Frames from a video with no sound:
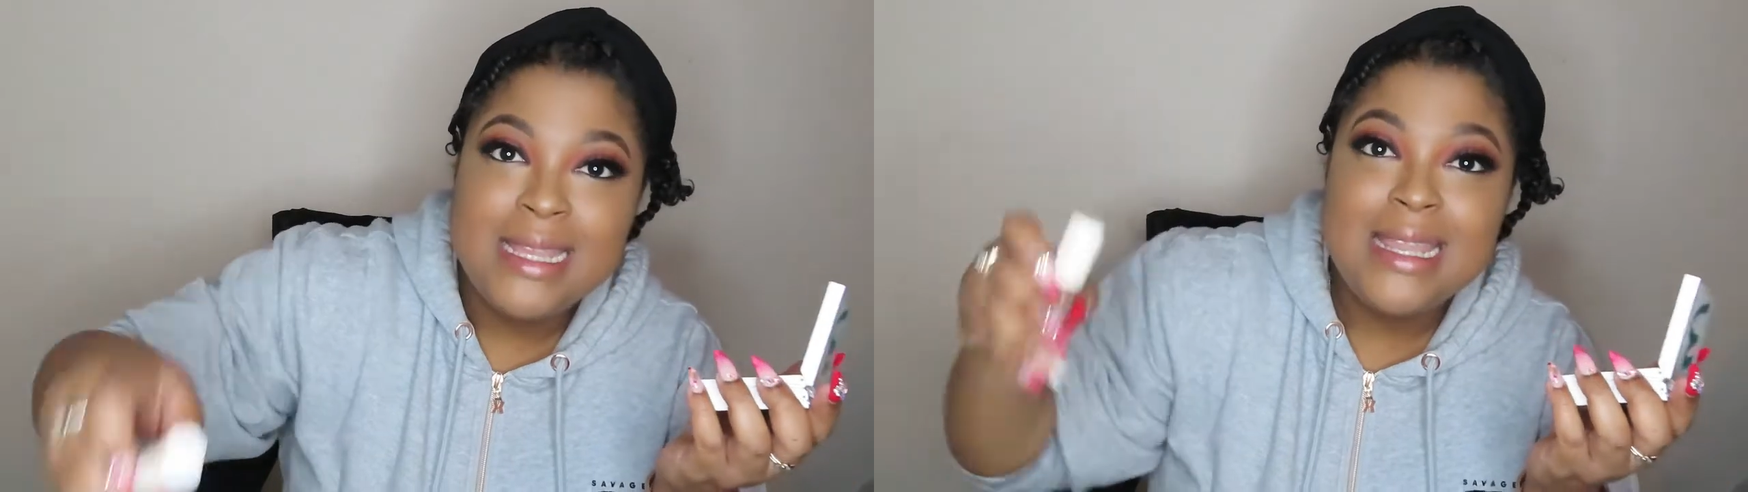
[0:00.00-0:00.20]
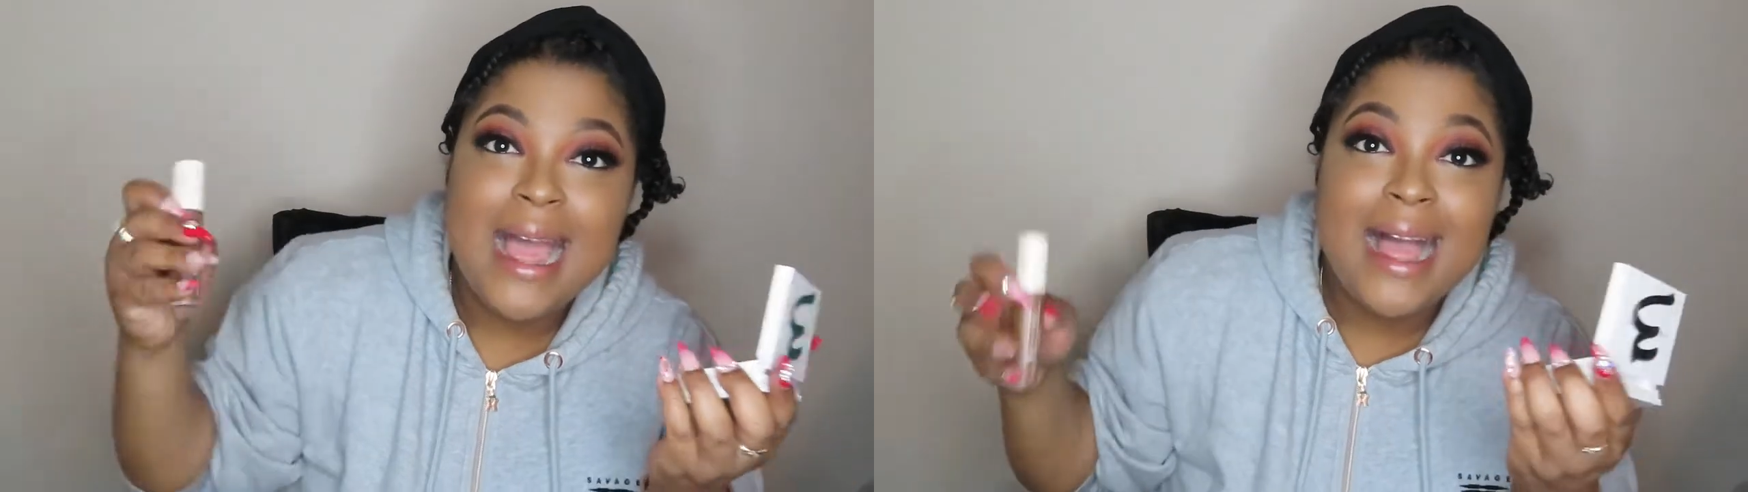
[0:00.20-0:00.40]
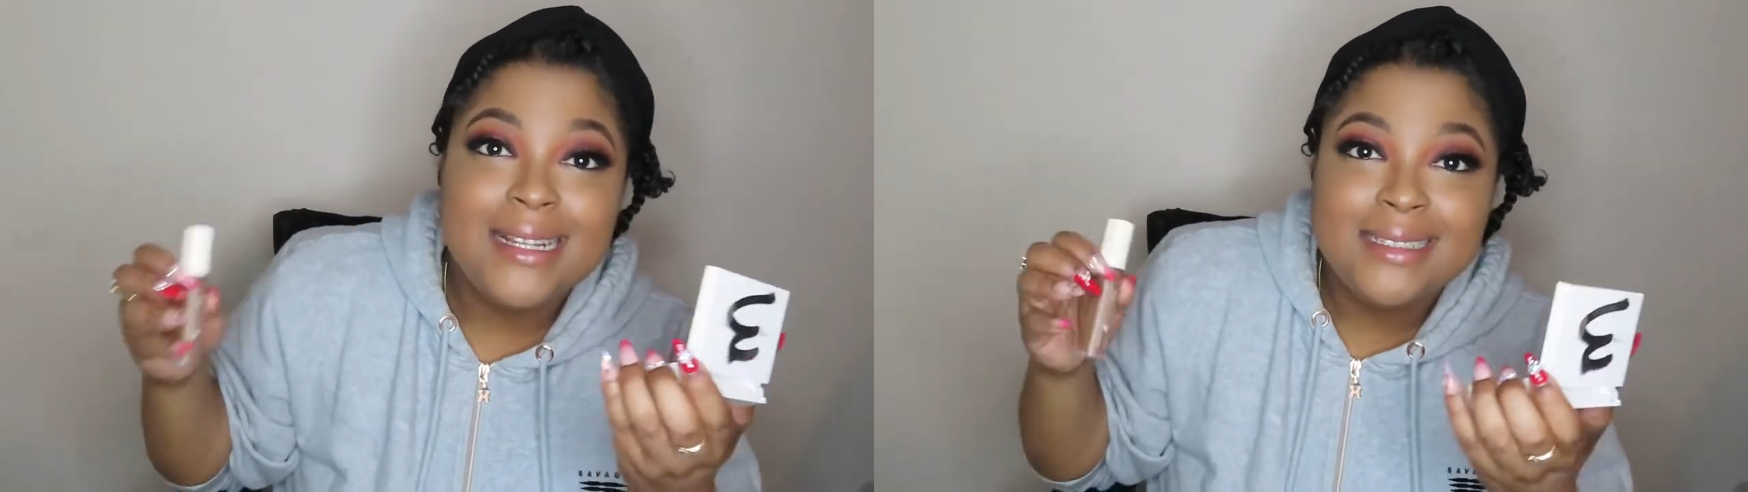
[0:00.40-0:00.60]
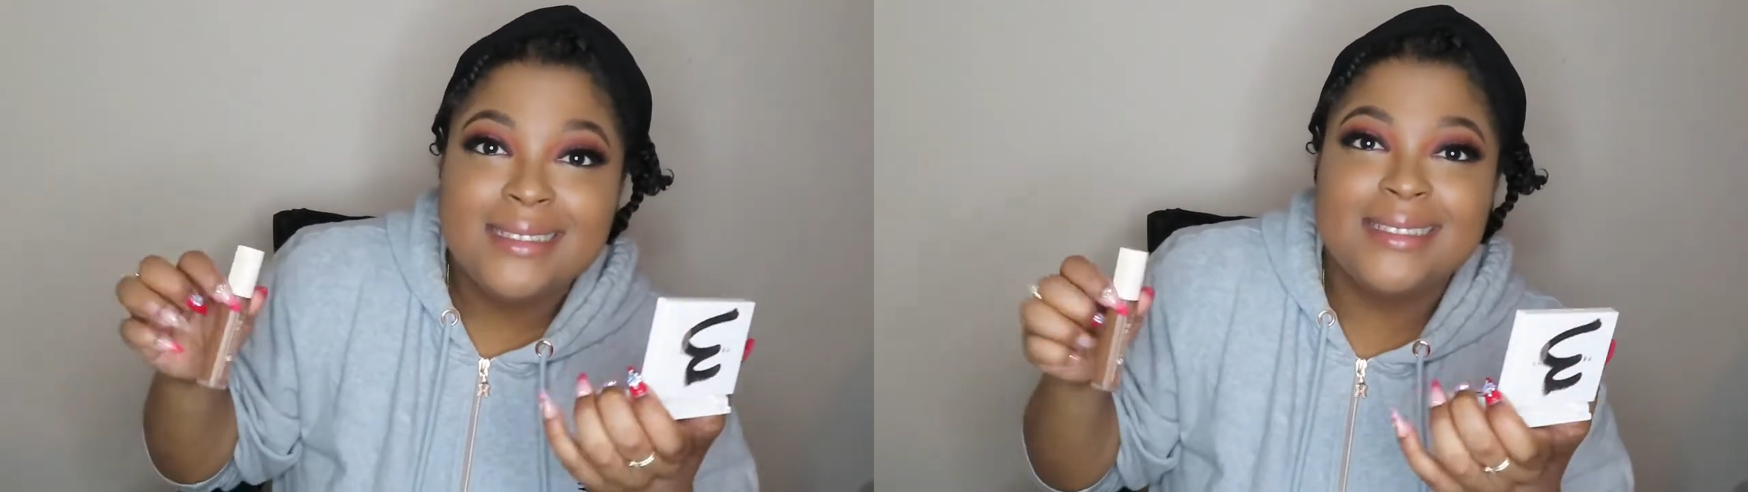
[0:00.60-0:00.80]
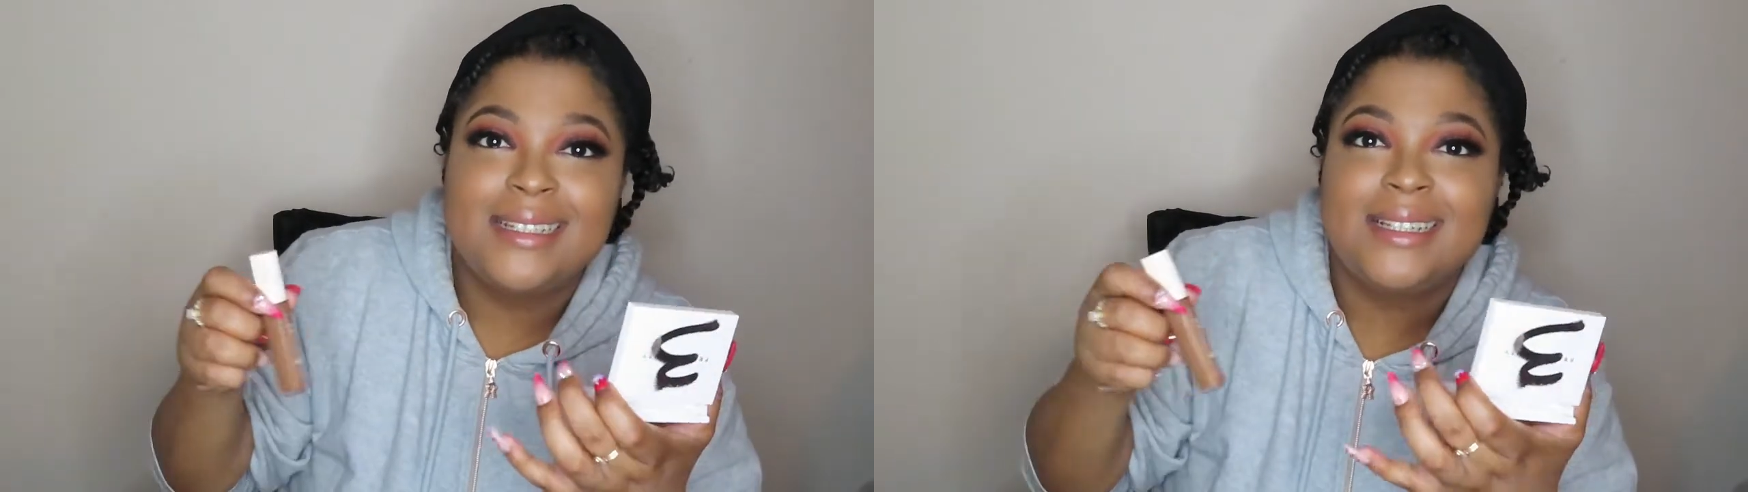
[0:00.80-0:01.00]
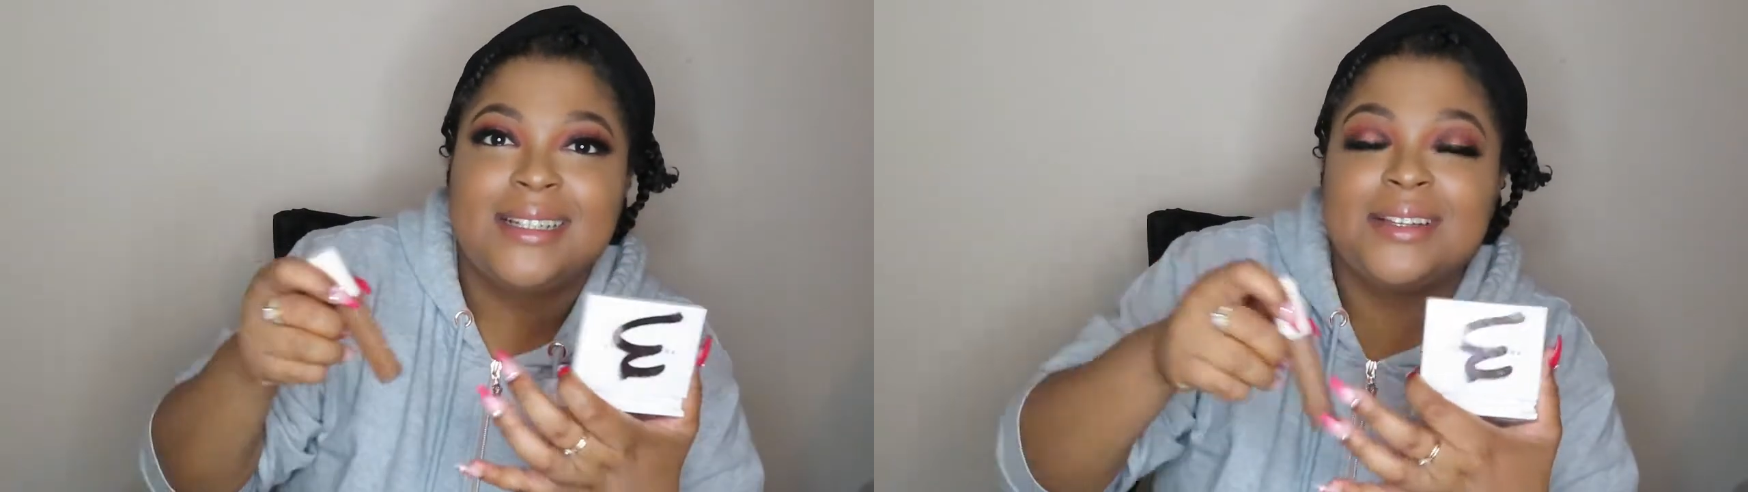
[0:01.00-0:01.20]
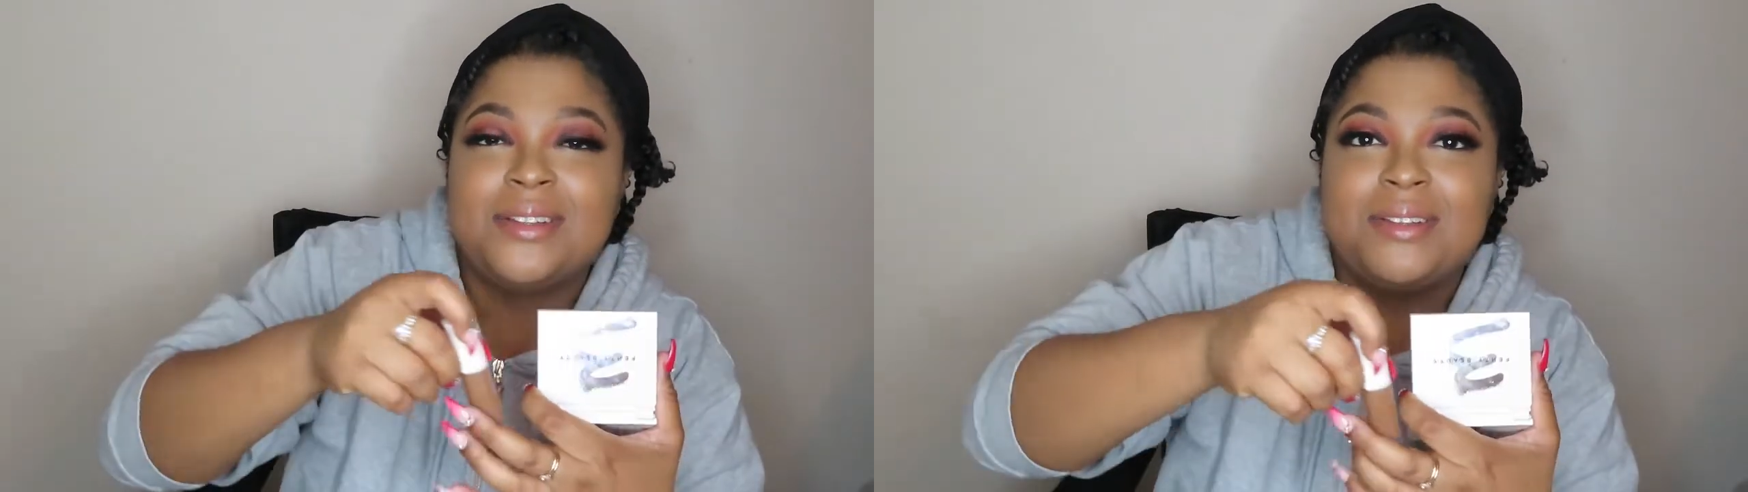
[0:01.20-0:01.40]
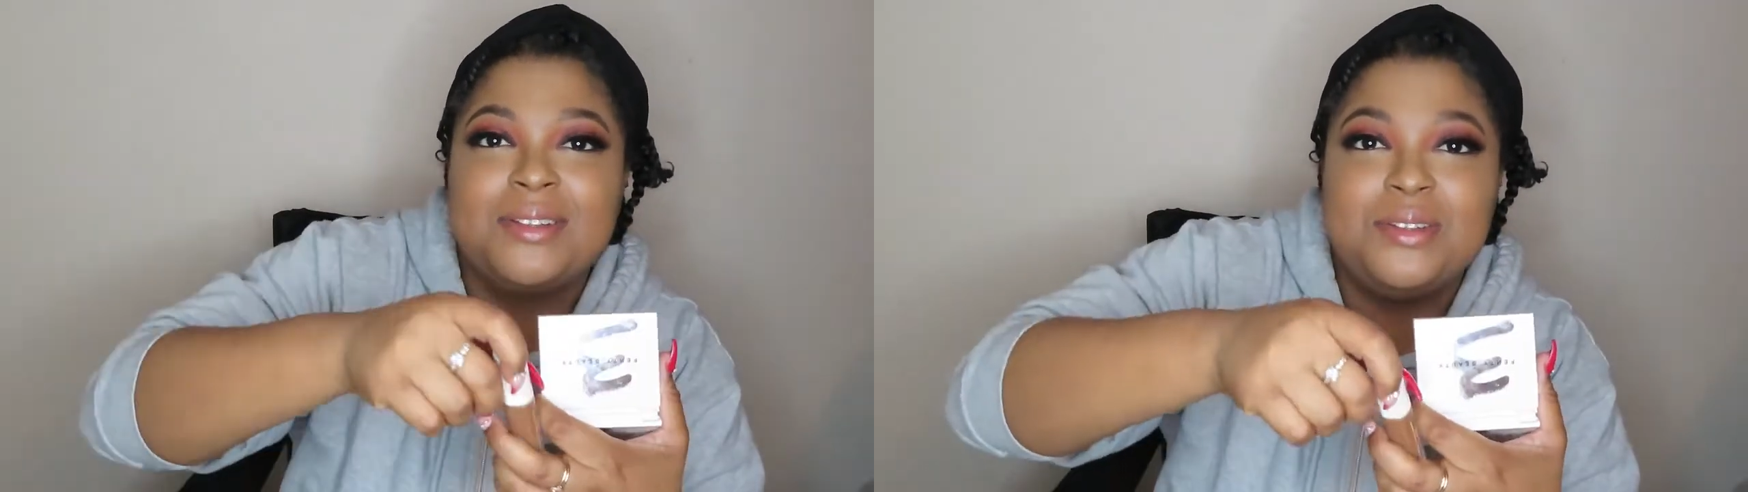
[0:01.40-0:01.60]
not
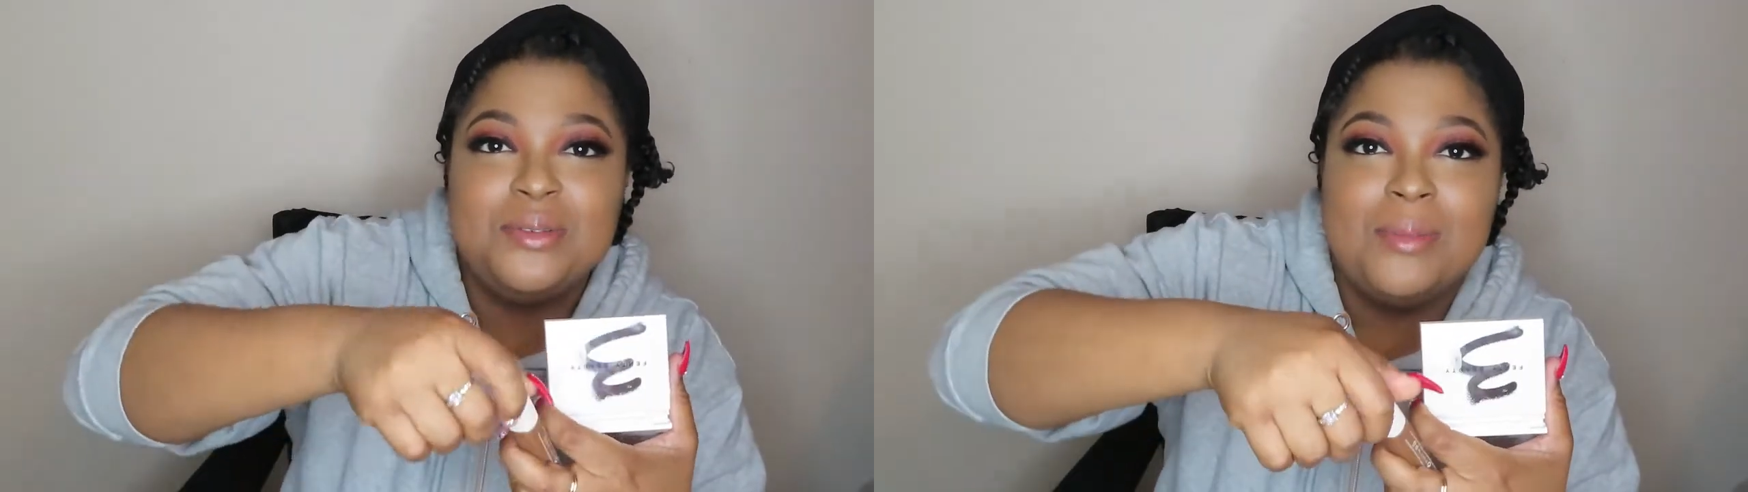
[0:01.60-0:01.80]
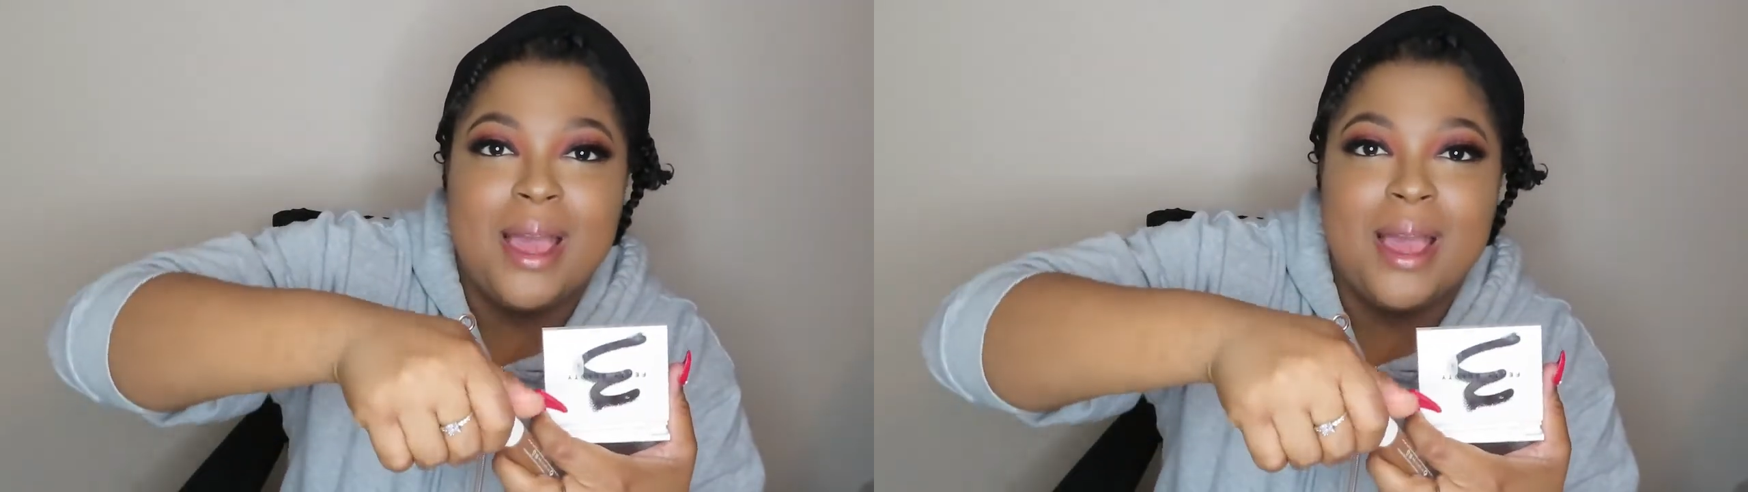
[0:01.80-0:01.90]
do